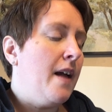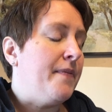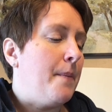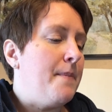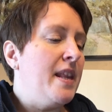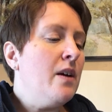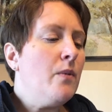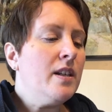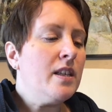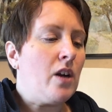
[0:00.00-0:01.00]
The minute
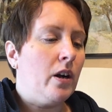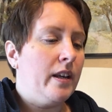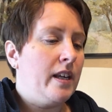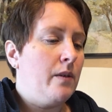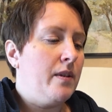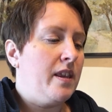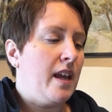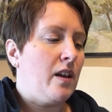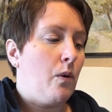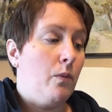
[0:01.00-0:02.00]
one started, he would
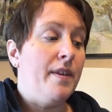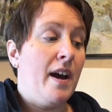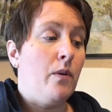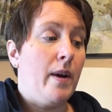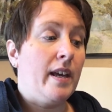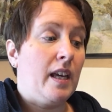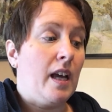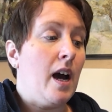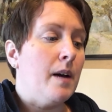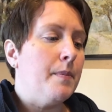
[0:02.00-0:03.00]
think, without
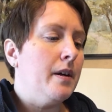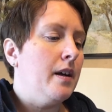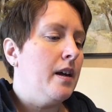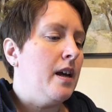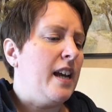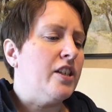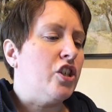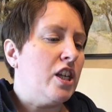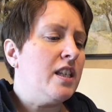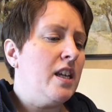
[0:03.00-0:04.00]
waking up, "It's
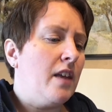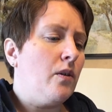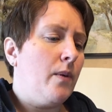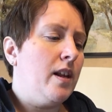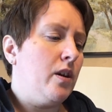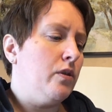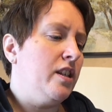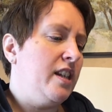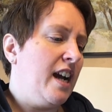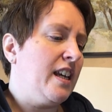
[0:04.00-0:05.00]
just another one of
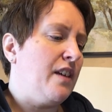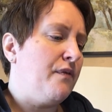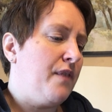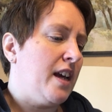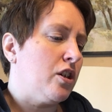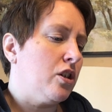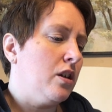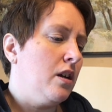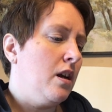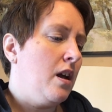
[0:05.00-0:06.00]
those yucky fish.
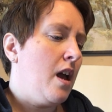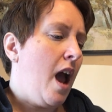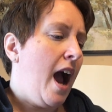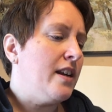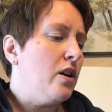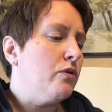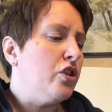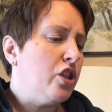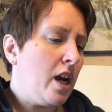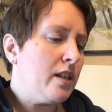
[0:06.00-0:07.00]
I know
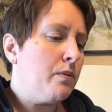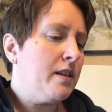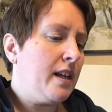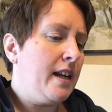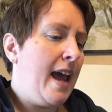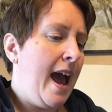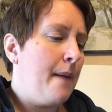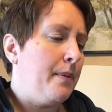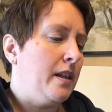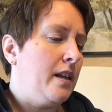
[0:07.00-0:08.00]
just what's going to
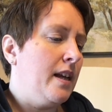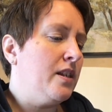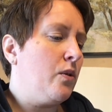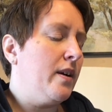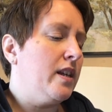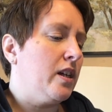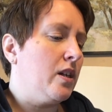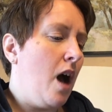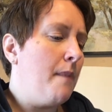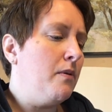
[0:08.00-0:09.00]
happen. It's going to
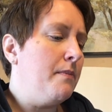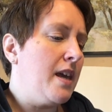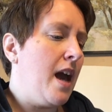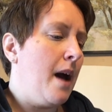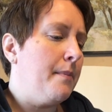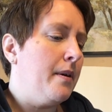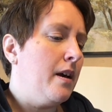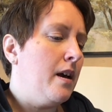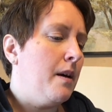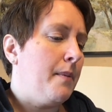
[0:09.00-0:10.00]
gobble me up.
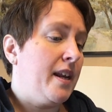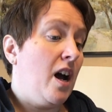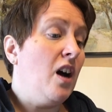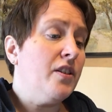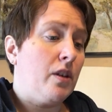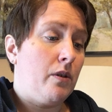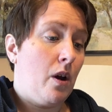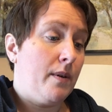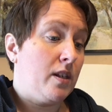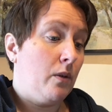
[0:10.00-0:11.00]
But I also
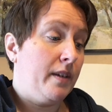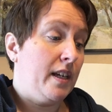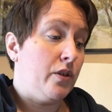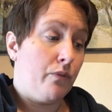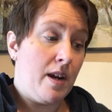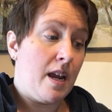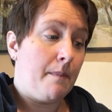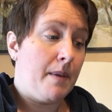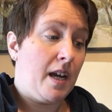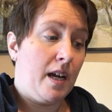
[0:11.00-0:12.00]
know it's only a
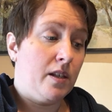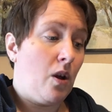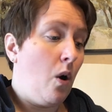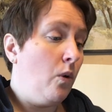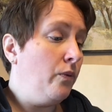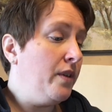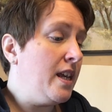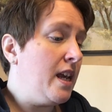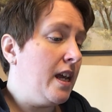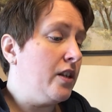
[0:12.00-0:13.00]
dream, because
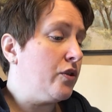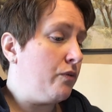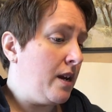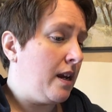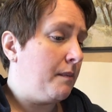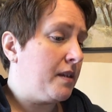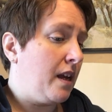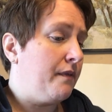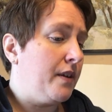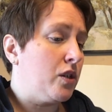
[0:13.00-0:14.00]
only in dreams
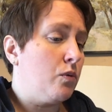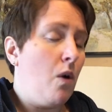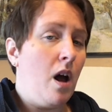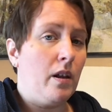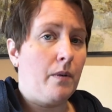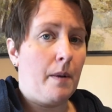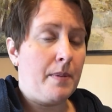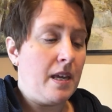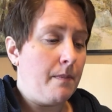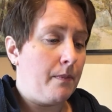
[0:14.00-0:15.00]
can fish swallow
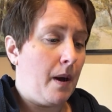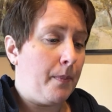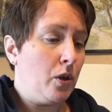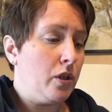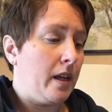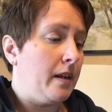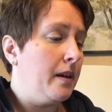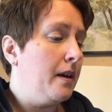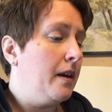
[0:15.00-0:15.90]
a person."